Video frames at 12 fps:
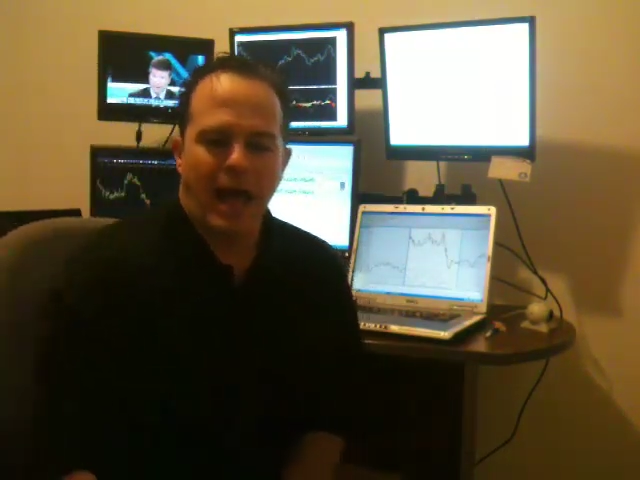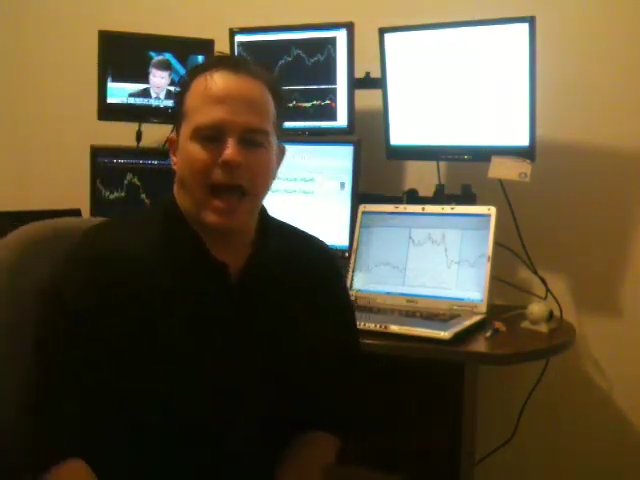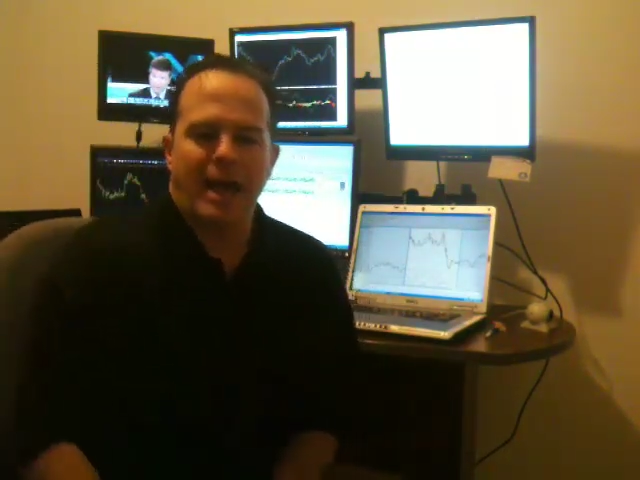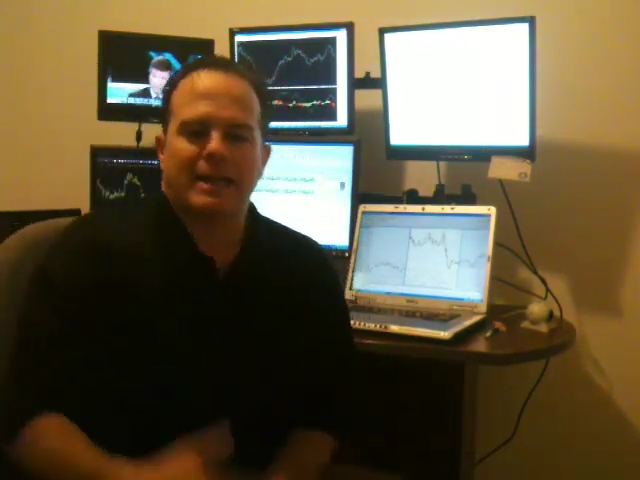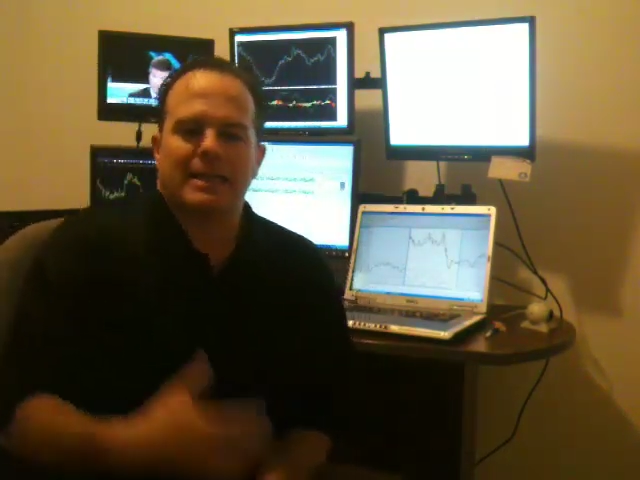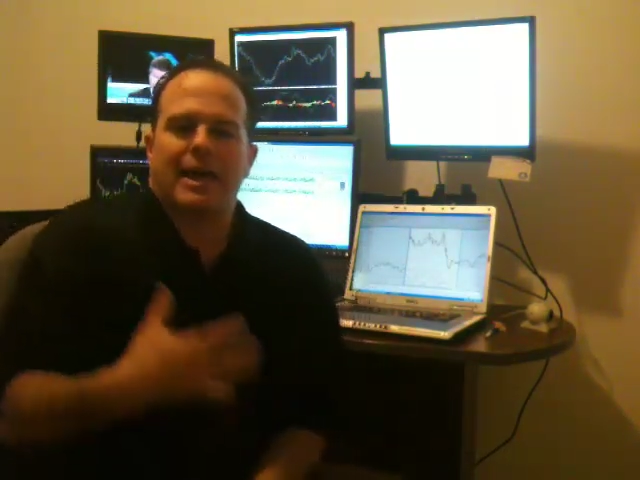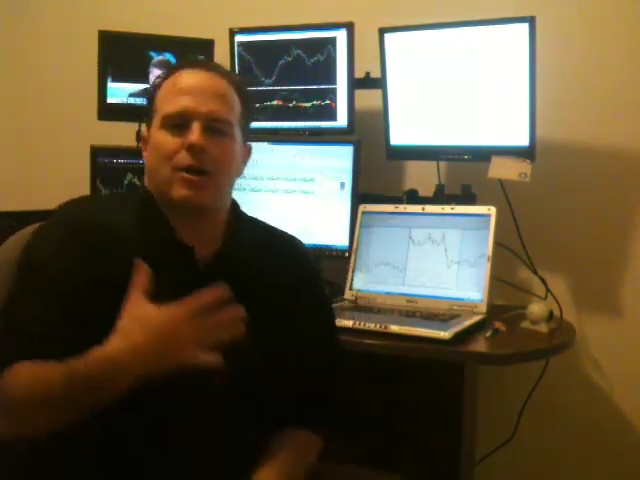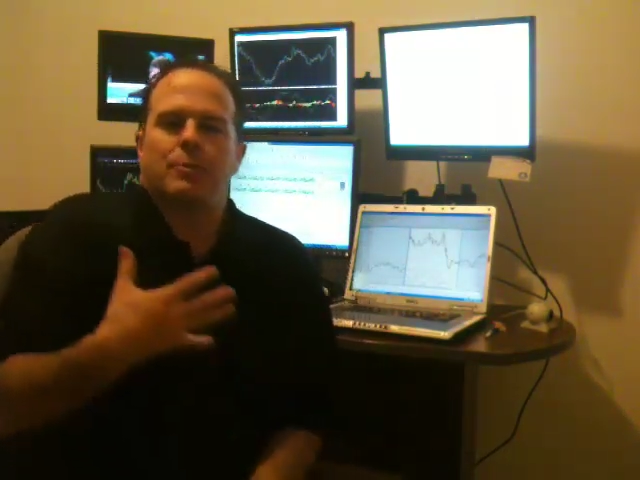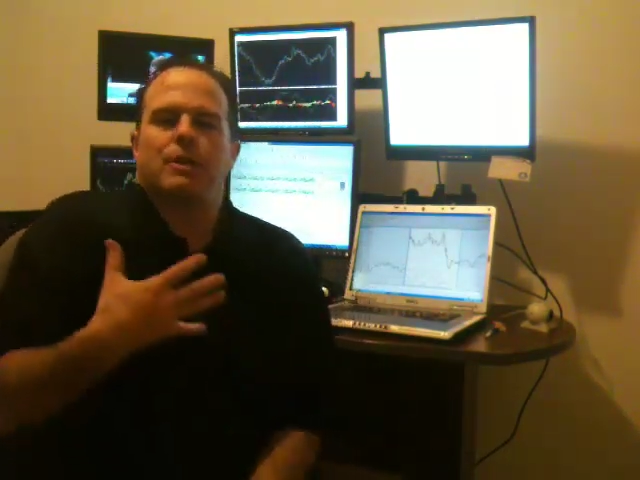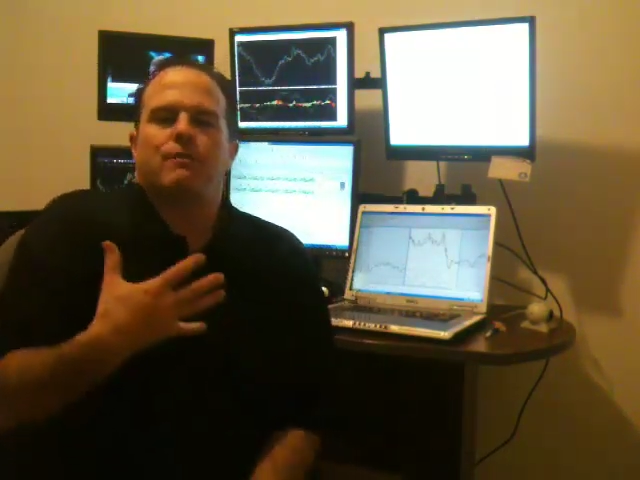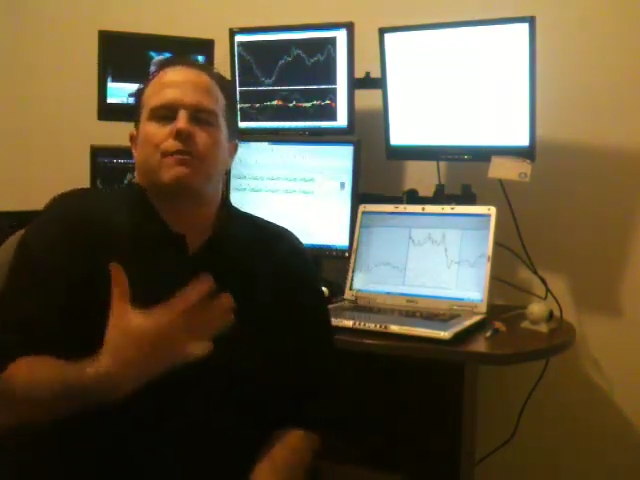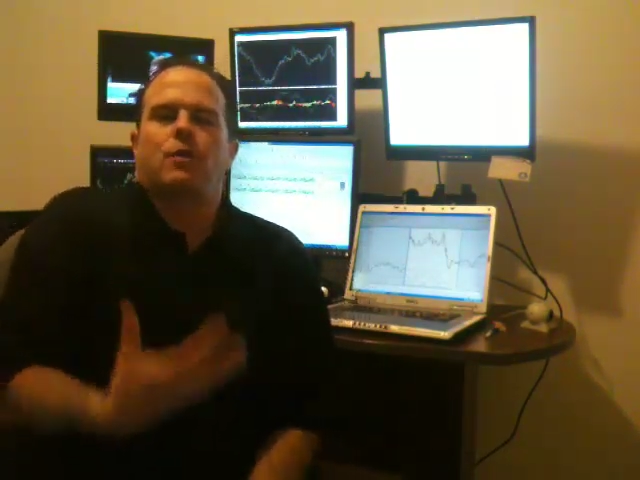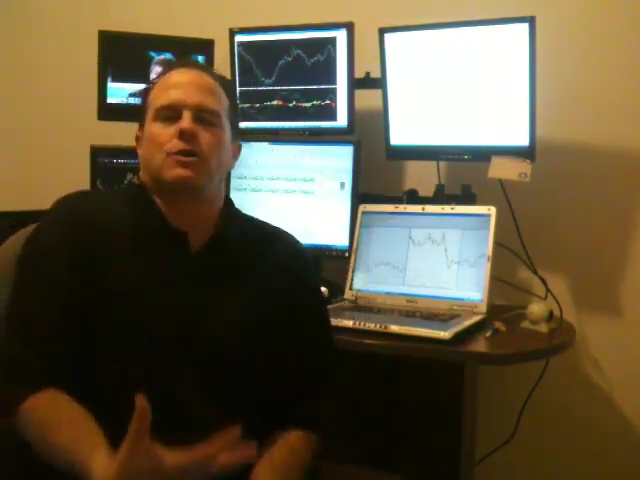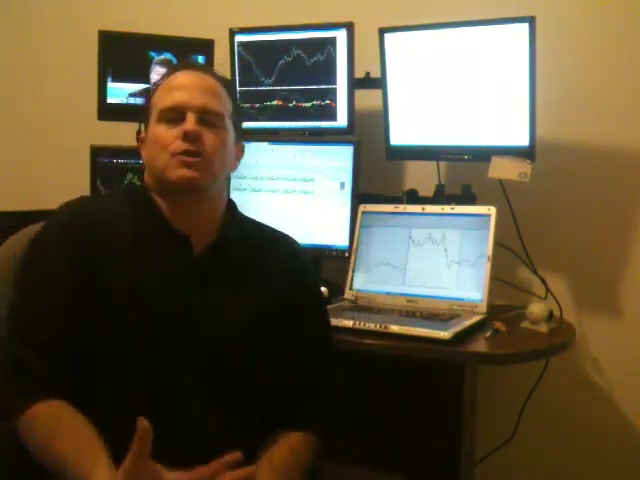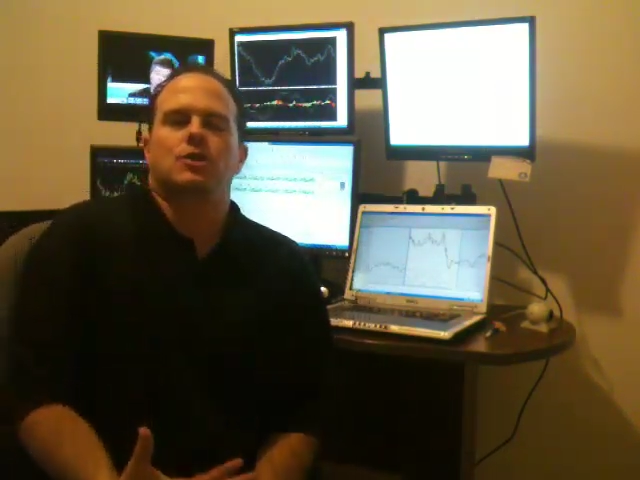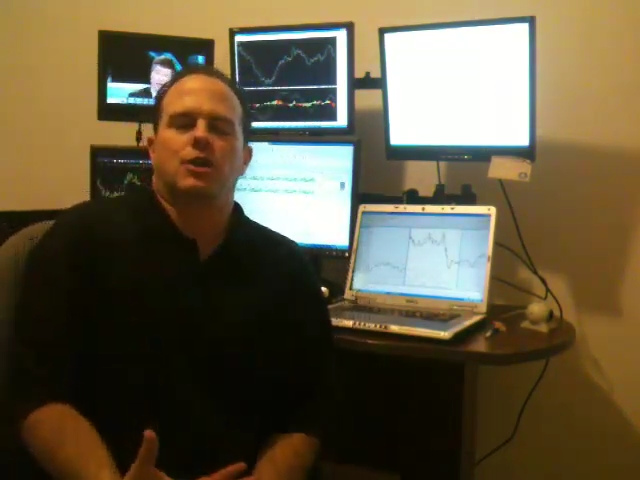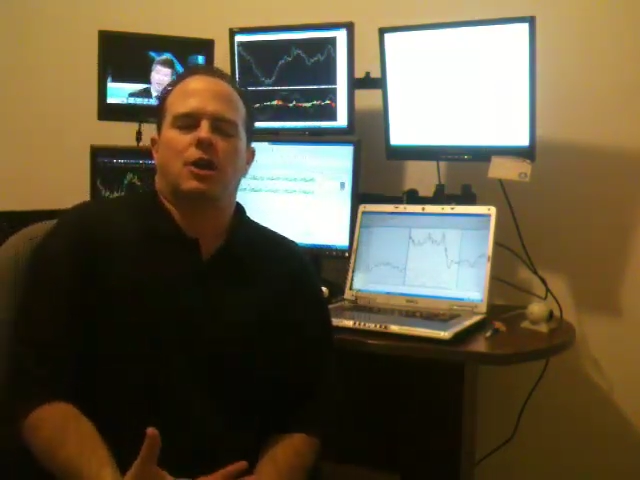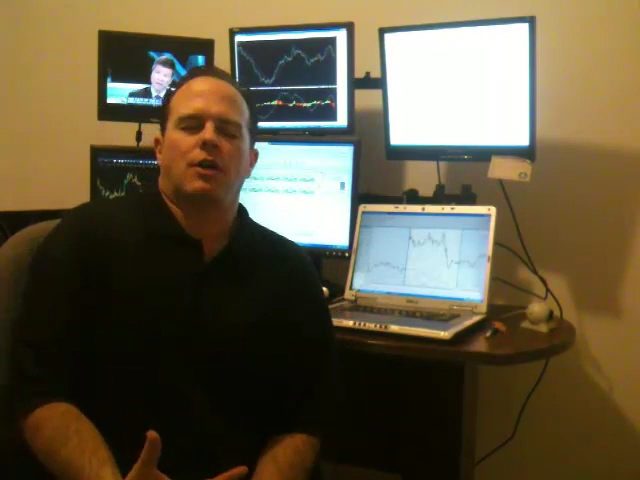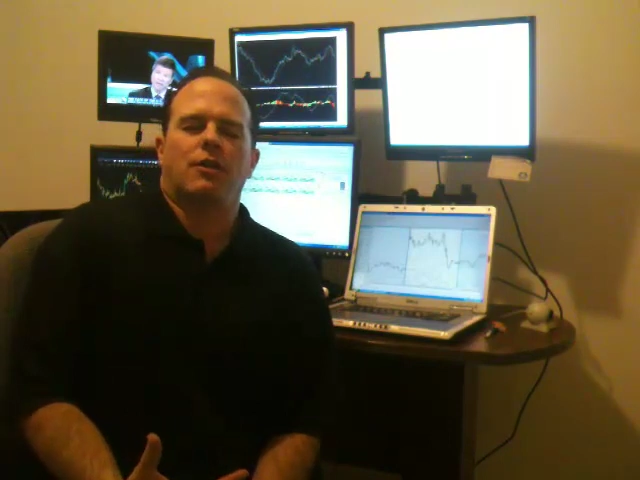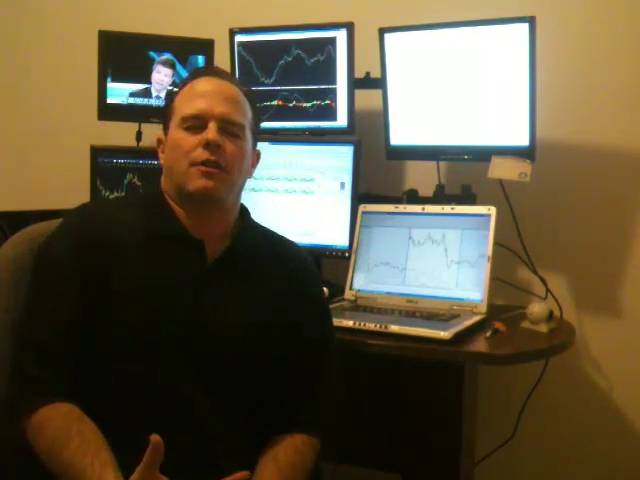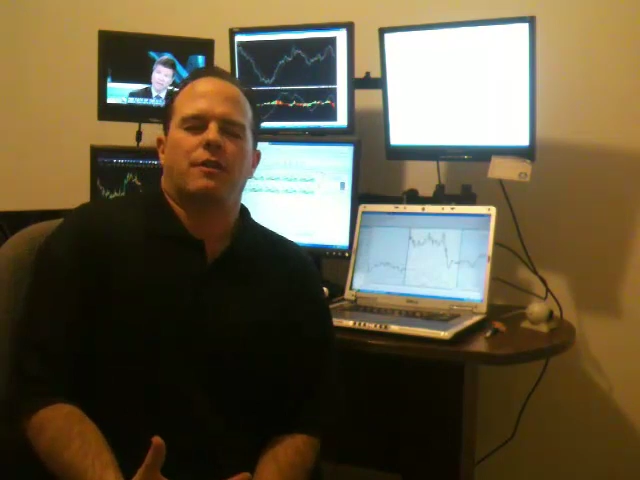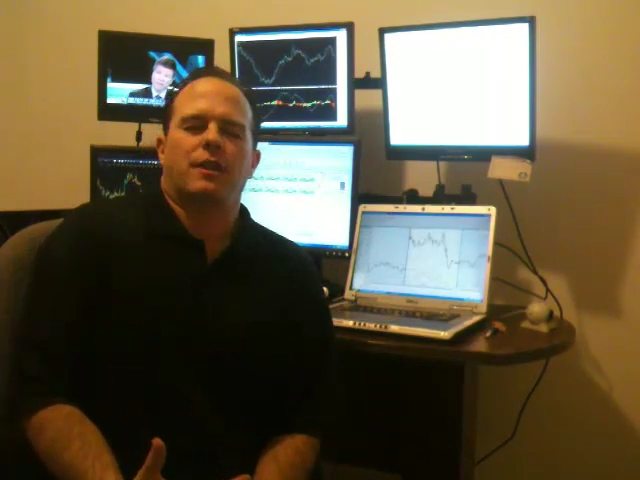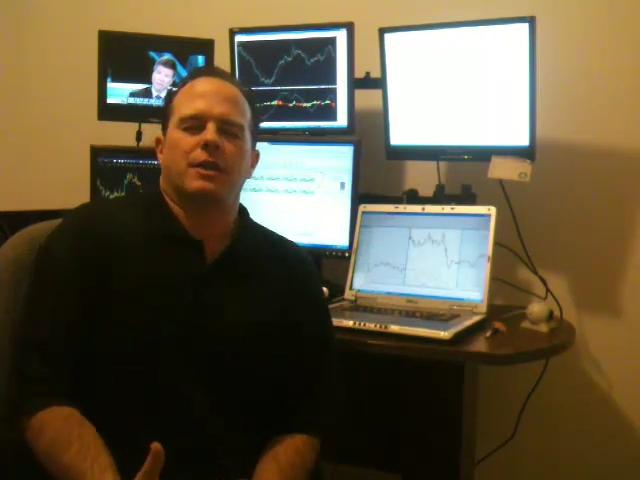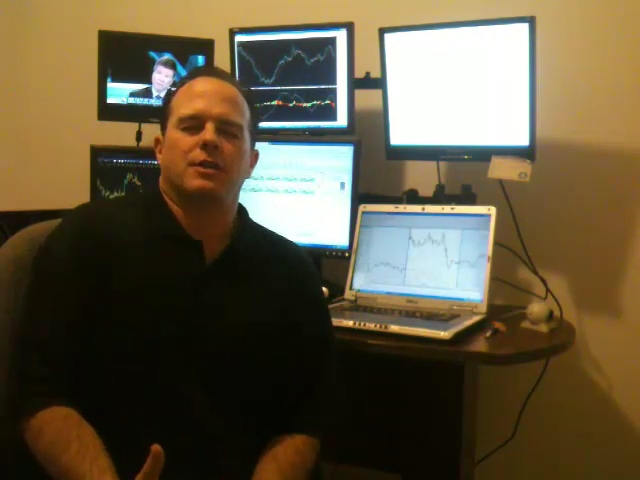and allow me to focus on other
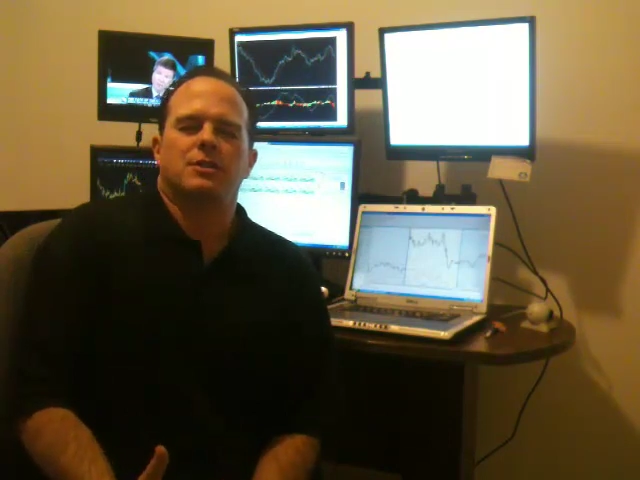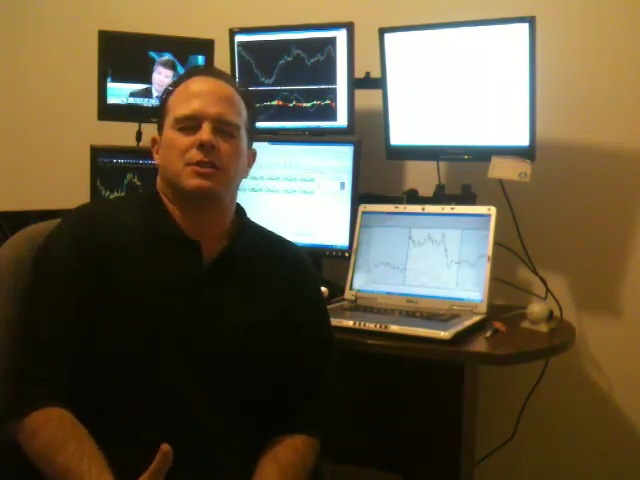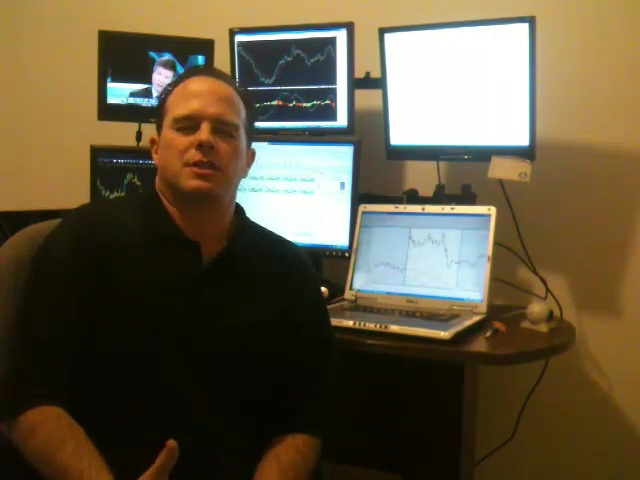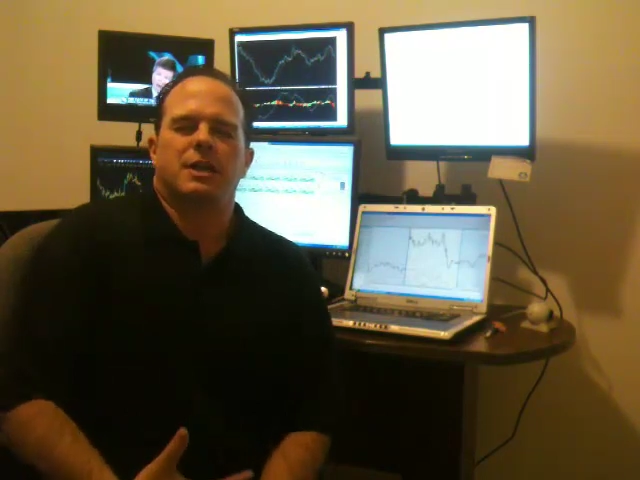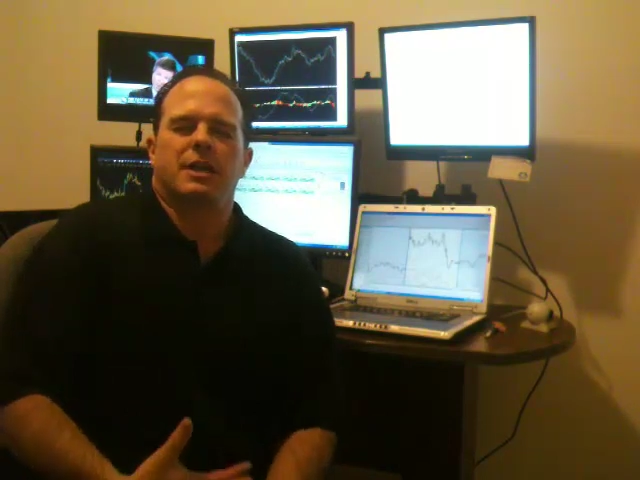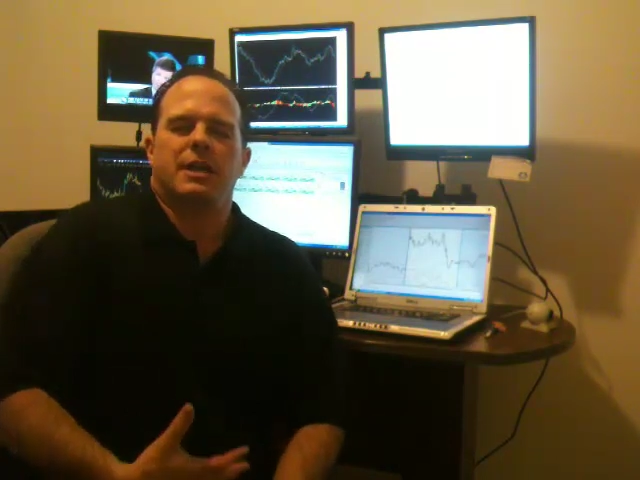things.